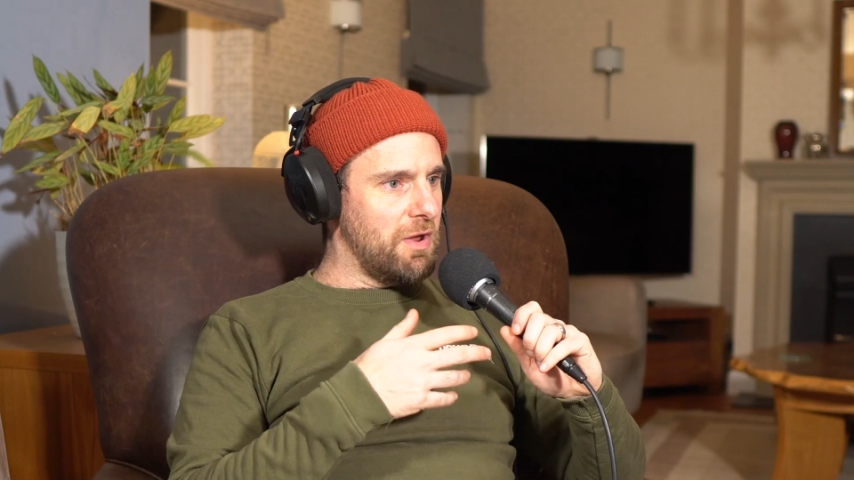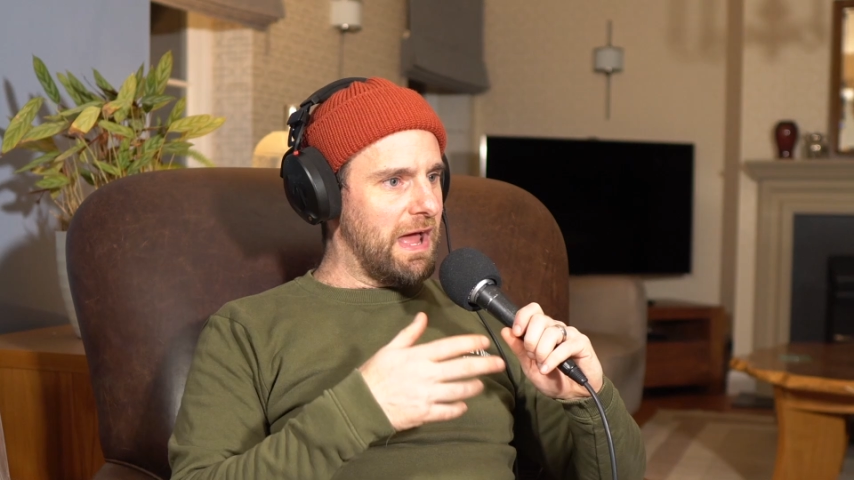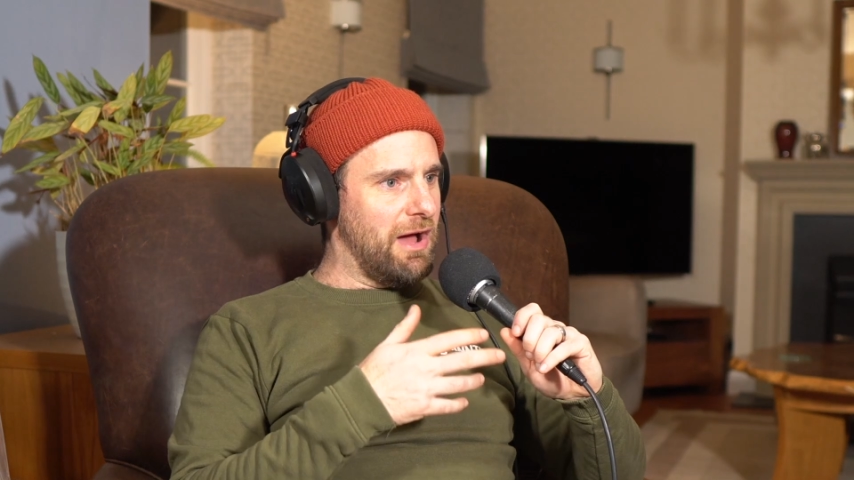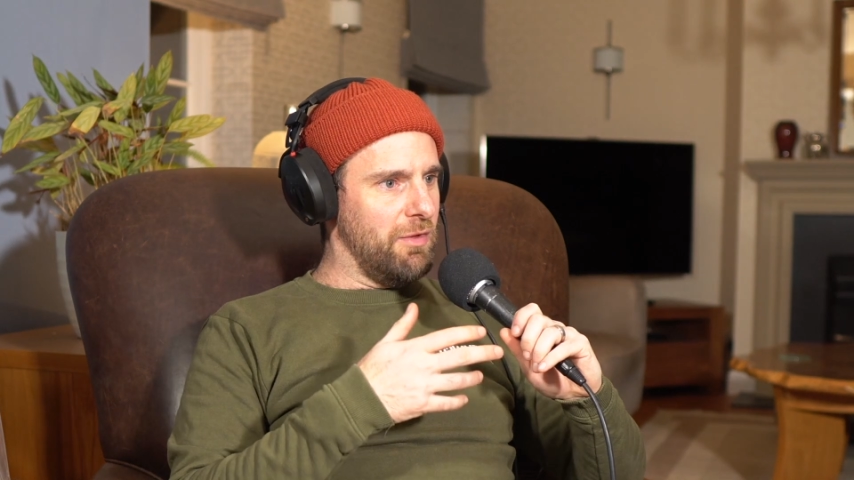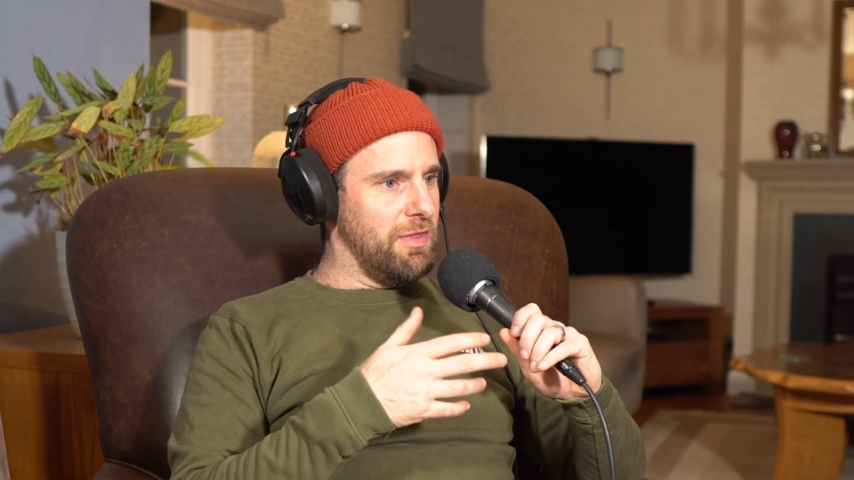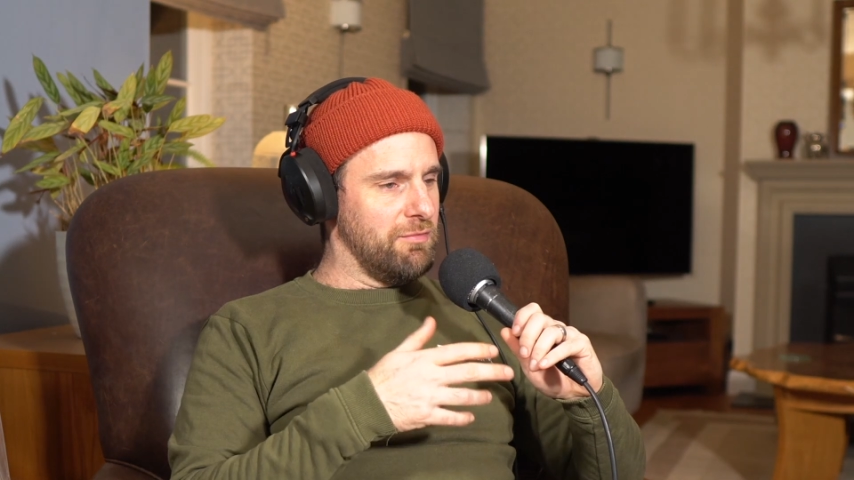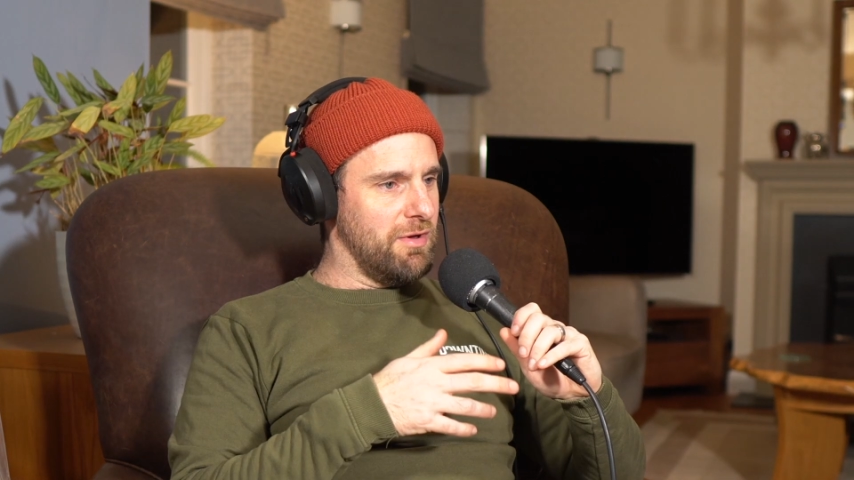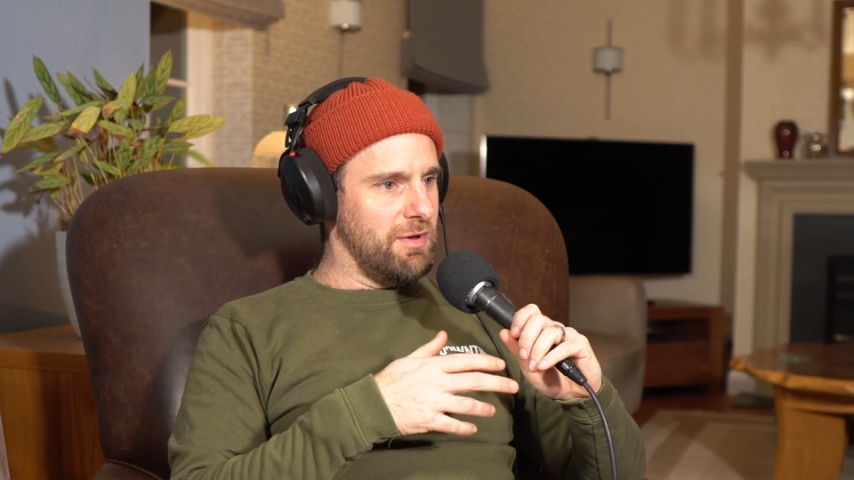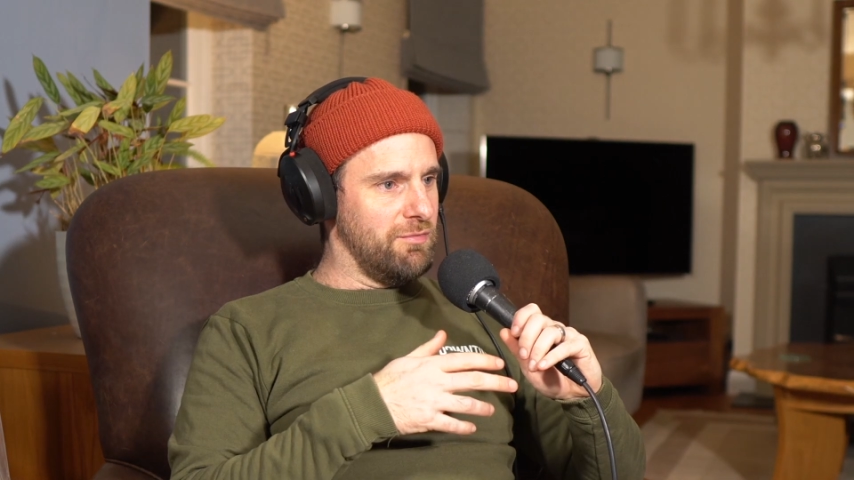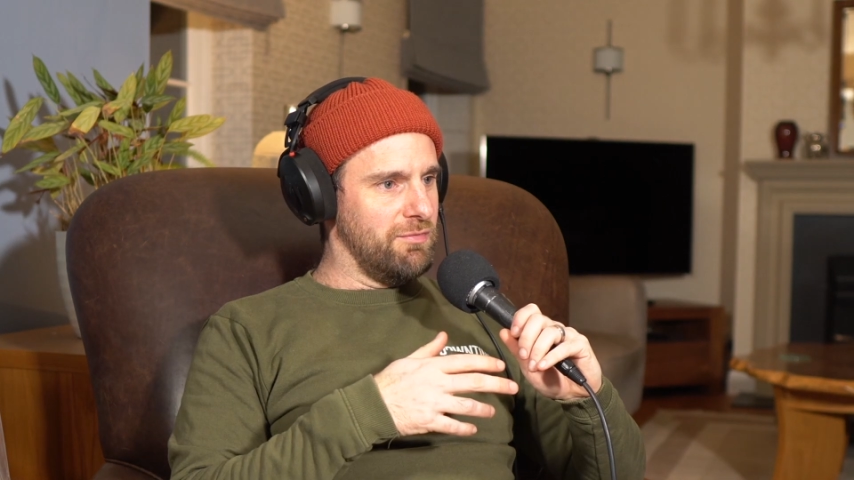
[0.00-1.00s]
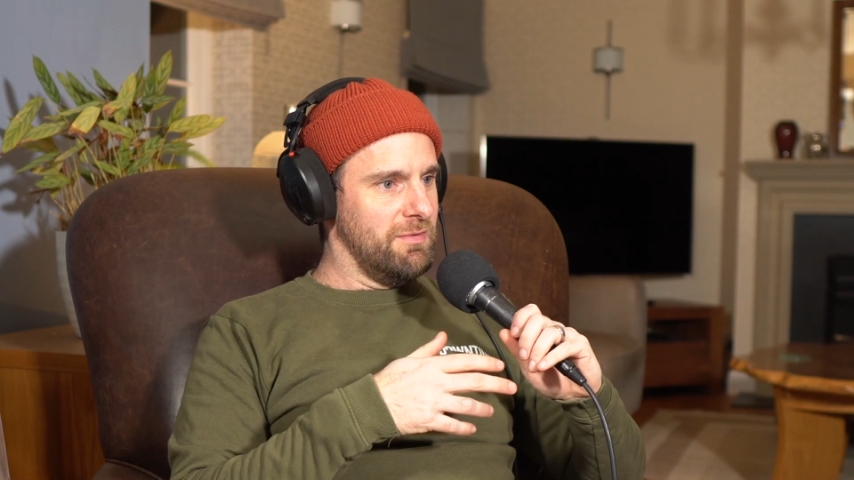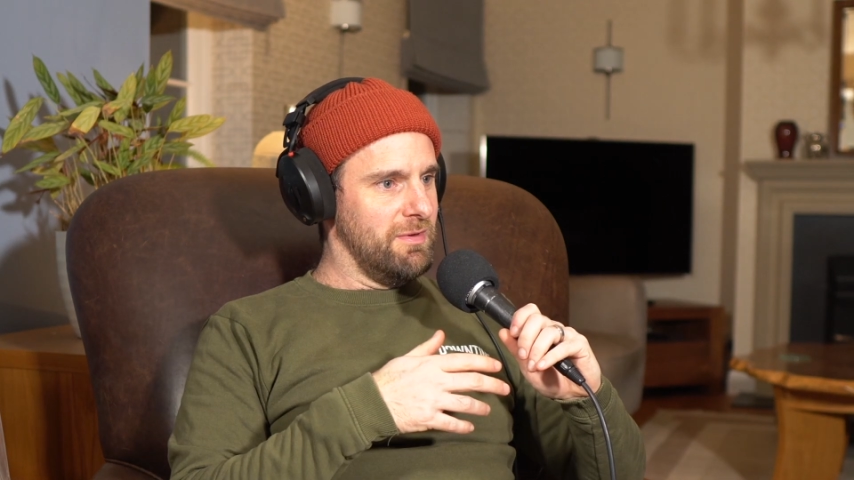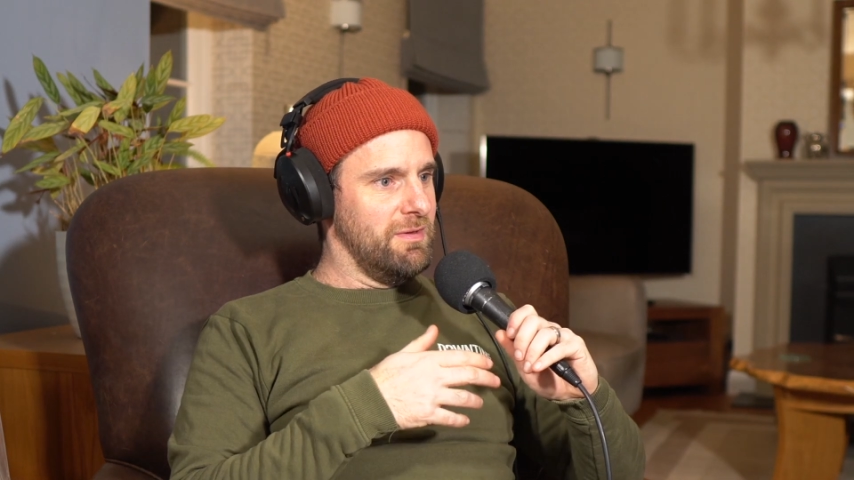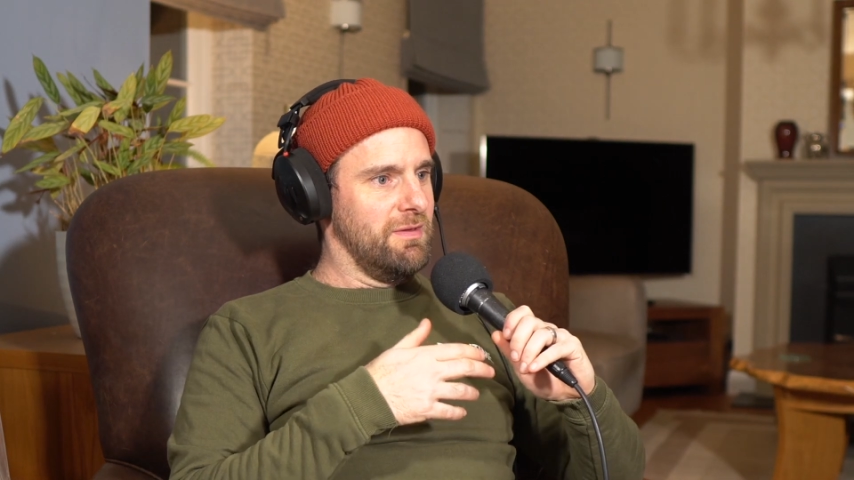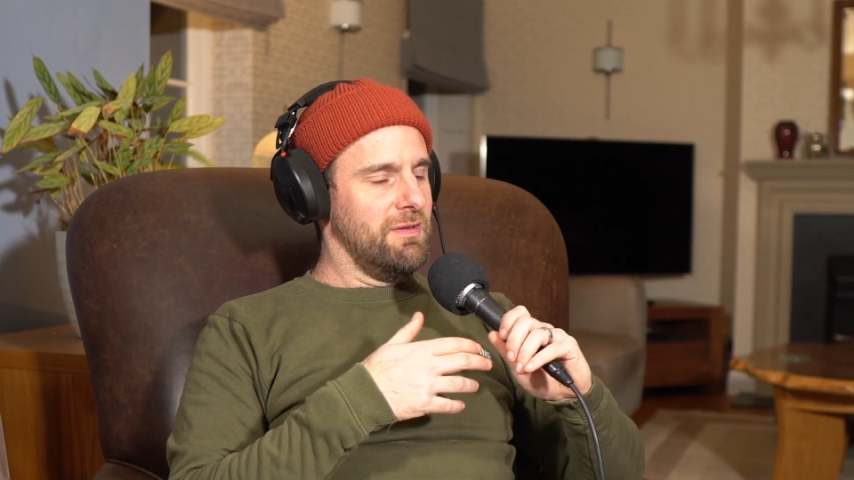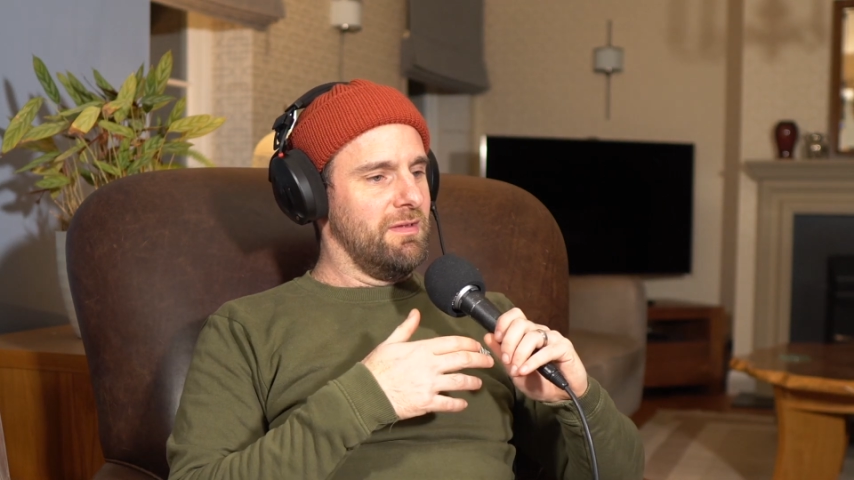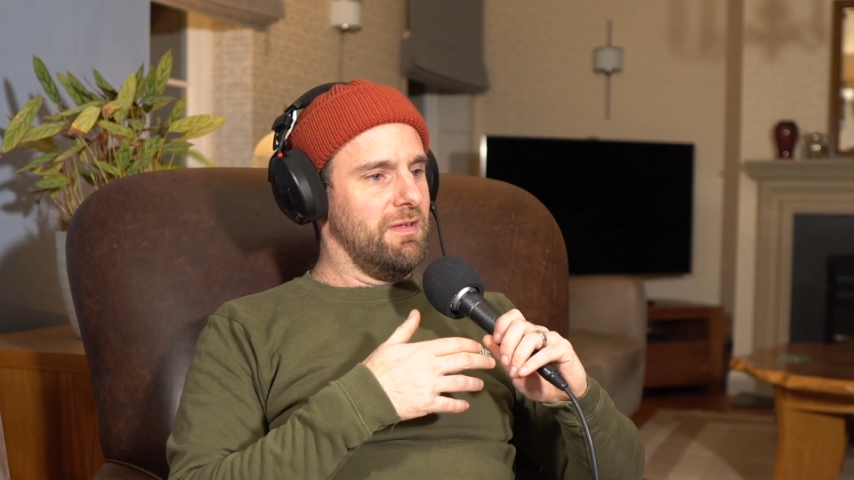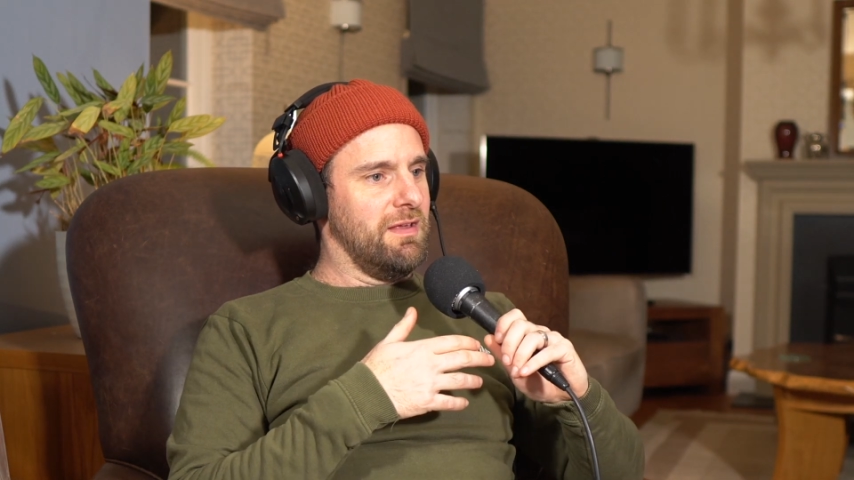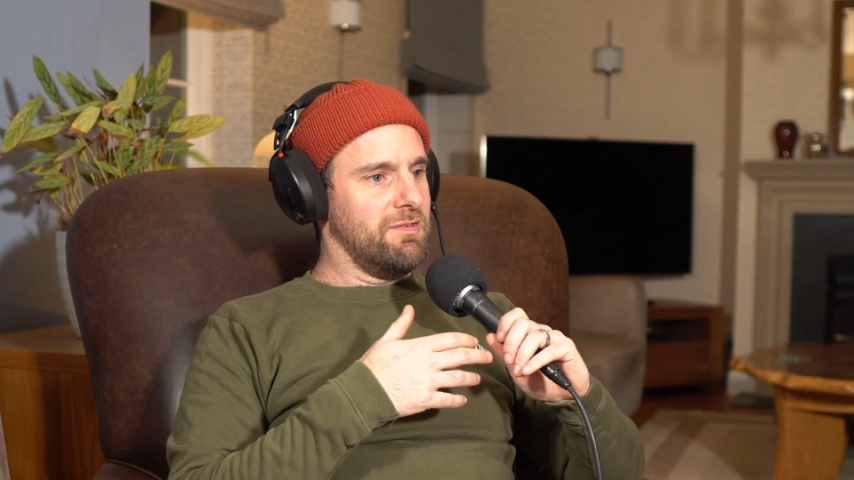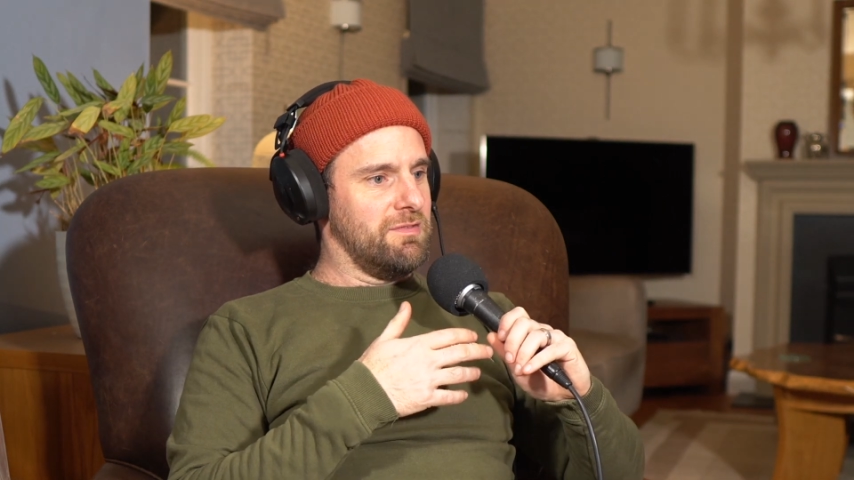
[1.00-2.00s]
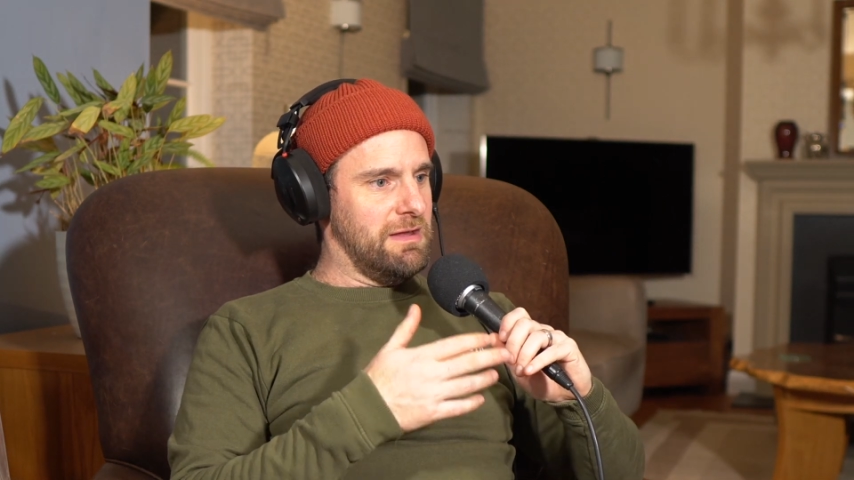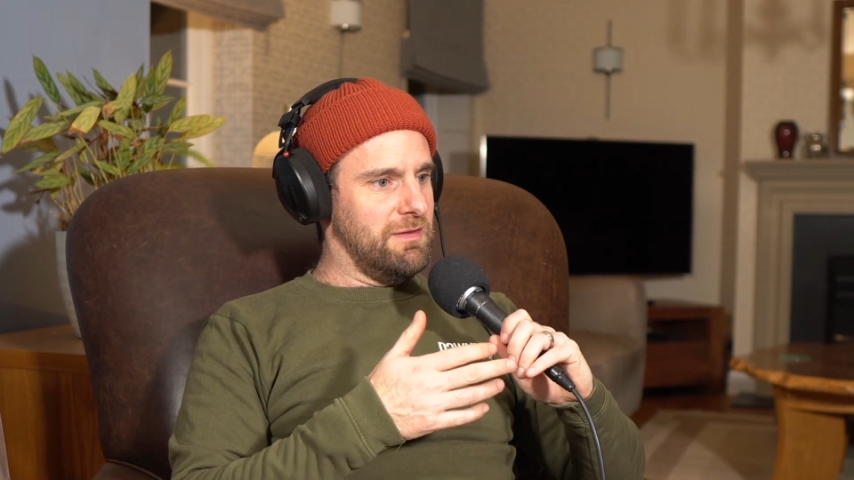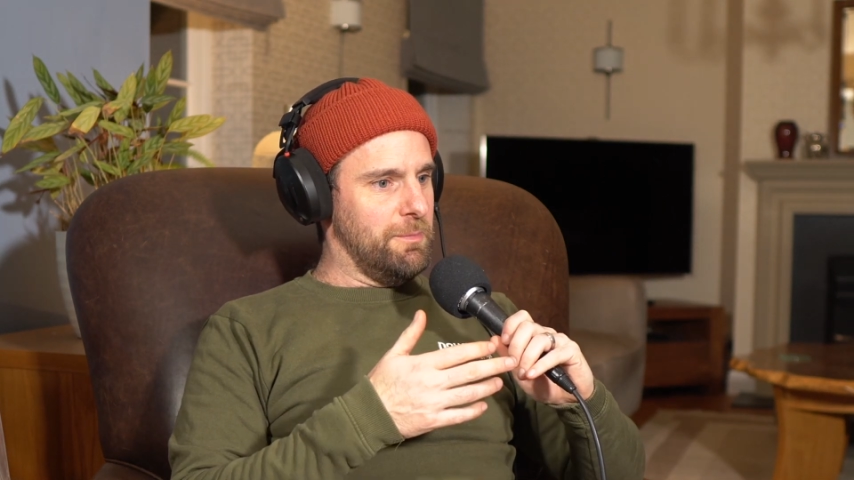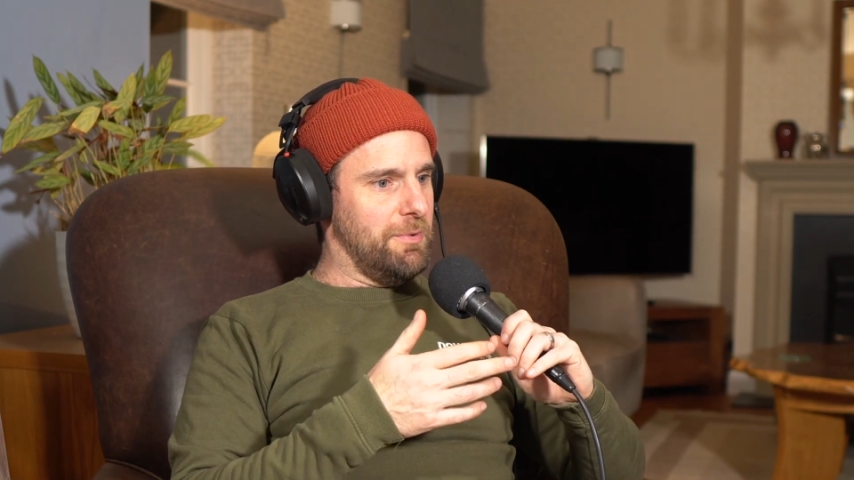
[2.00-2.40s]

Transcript: know how they've kind of extended